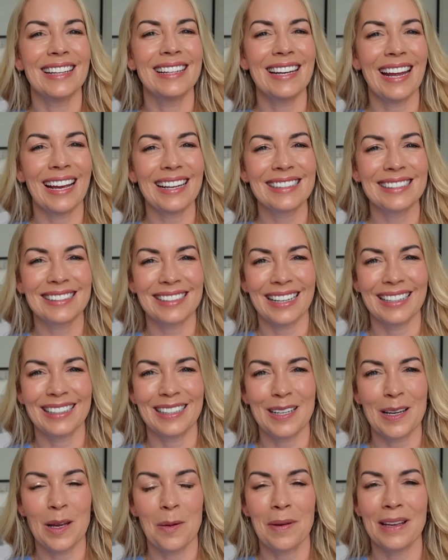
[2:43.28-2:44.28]
The next
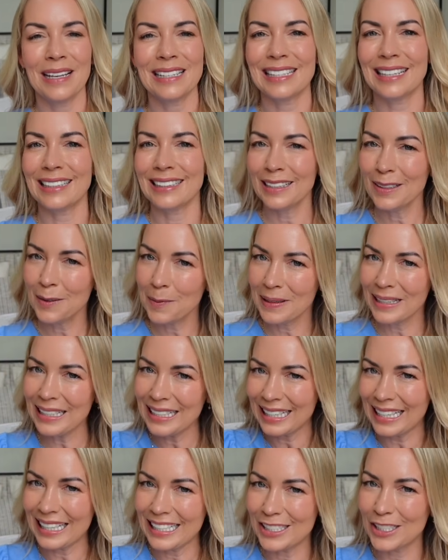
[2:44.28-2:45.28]
item is a little bit
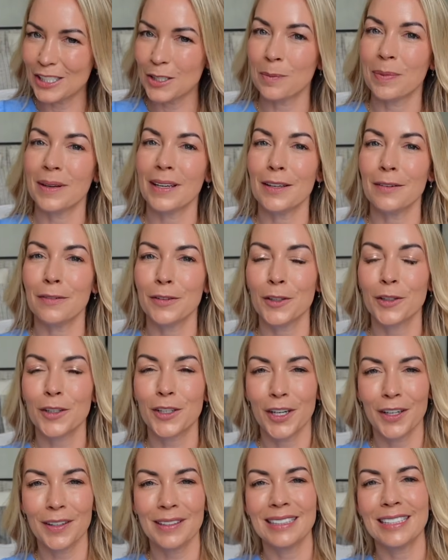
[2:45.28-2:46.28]
niche, but if you're
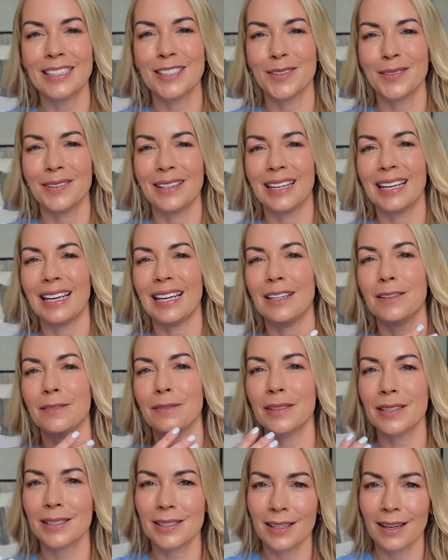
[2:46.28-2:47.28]
currently doing
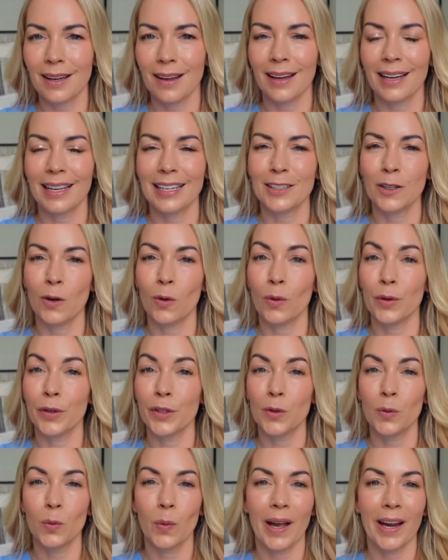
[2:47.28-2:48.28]
Invisalign, or
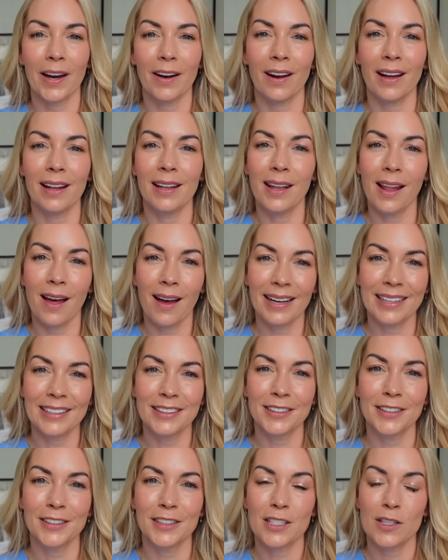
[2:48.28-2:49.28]
you wear
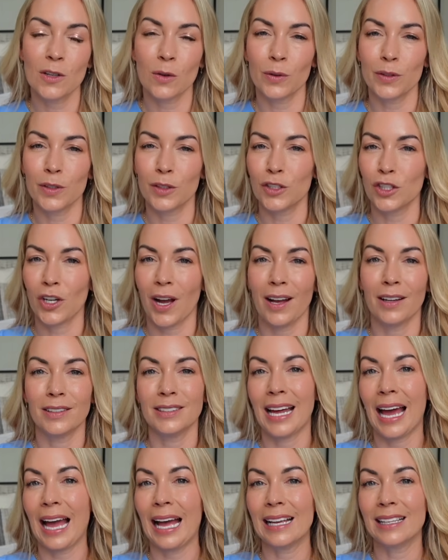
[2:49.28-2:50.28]
aligners, or your
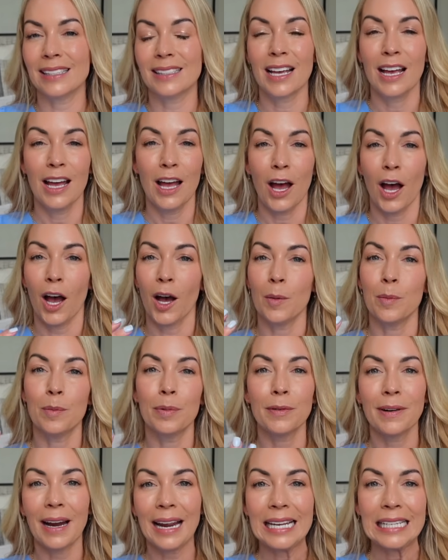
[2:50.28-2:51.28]
child has a
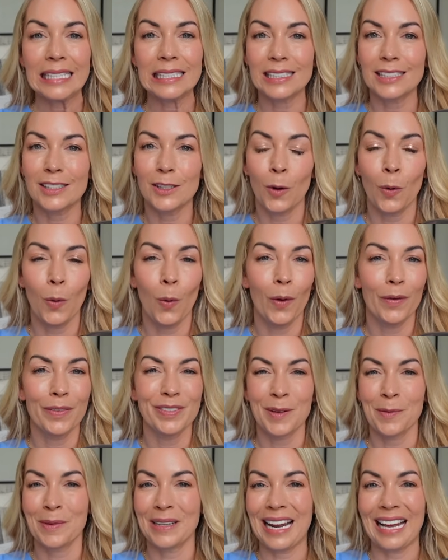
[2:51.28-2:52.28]
brace, or if
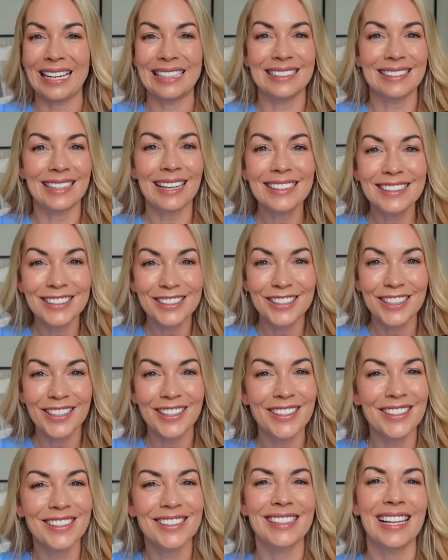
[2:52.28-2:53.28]
someone had
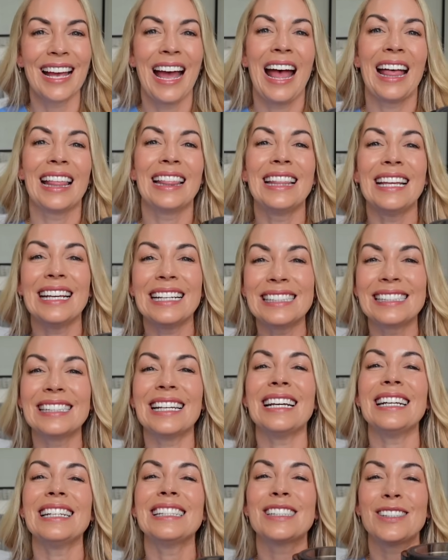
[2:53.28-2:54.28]
dentures, this
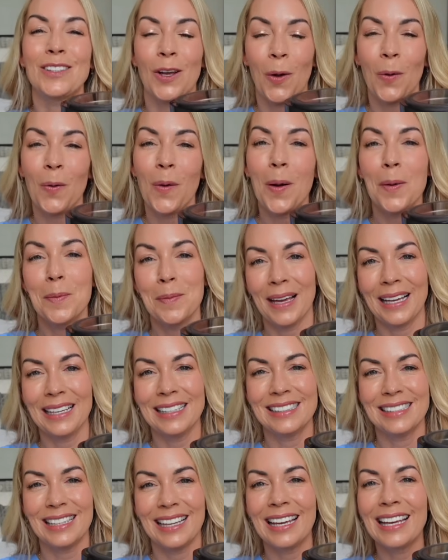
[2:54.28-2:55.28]
is so
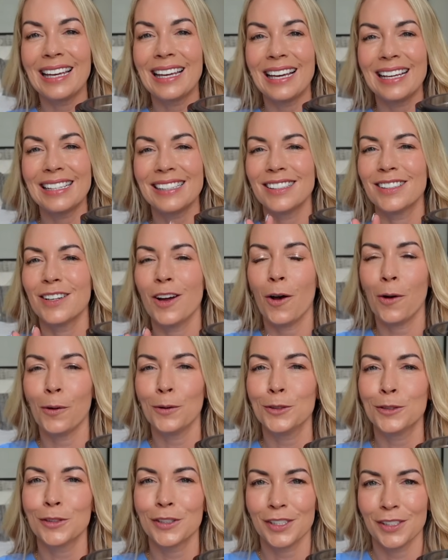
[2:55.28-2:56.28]
amazing. It's an
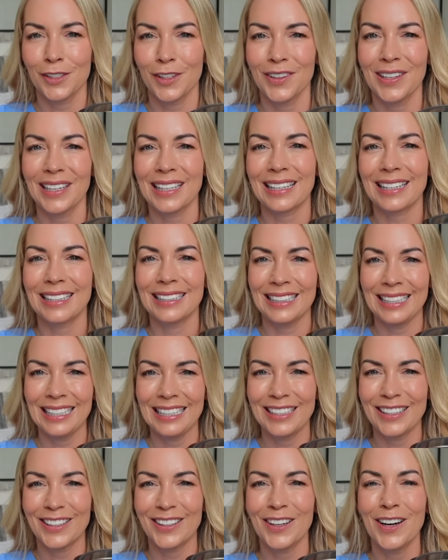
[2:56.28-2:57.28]
ultrasonic
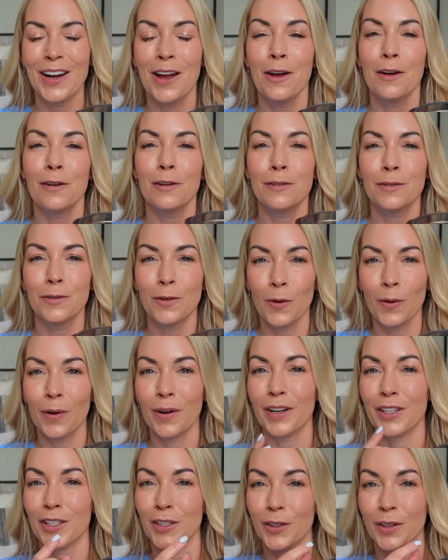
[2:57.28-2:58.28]
cleaner
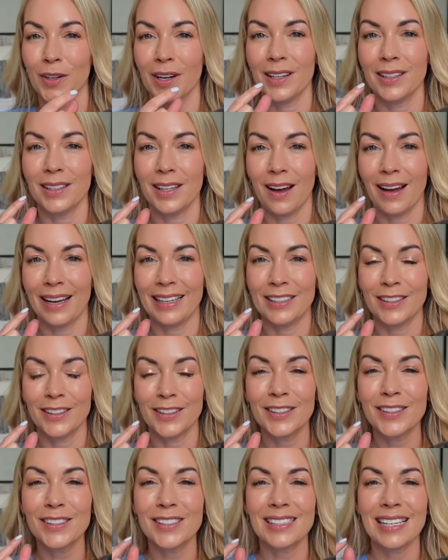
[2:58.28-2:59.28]
for your
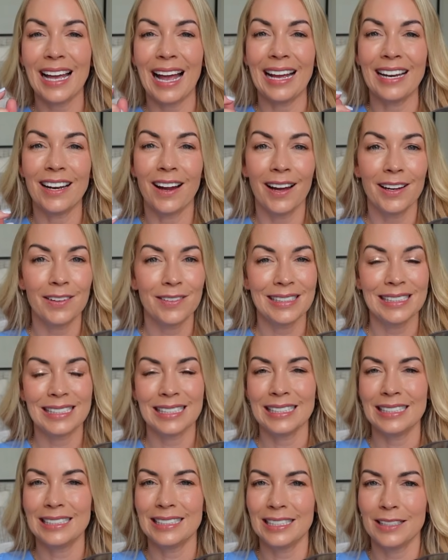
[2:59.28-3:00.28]
aligners, and I
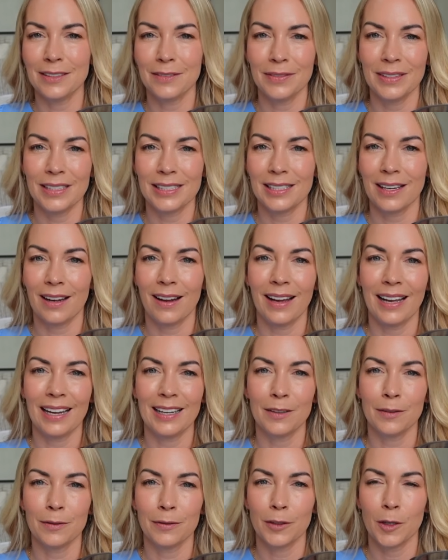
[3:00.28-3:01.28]
recently did
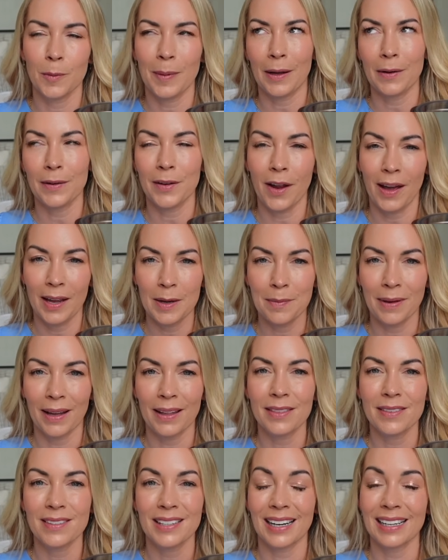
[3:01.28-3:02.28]
Invisalign for about 9
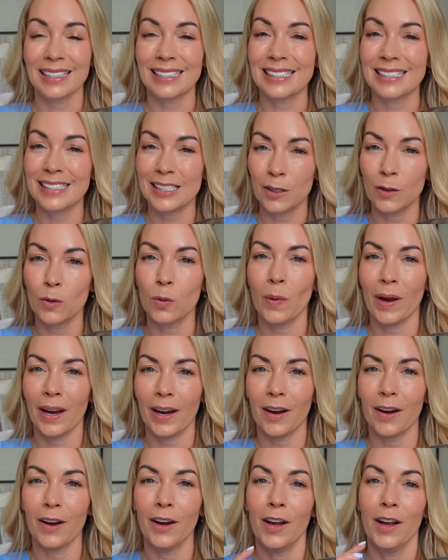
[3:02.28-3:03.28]
months, and I still
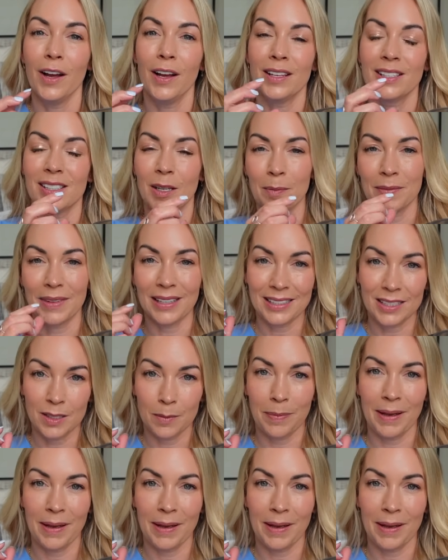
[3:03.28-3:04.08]
wear something to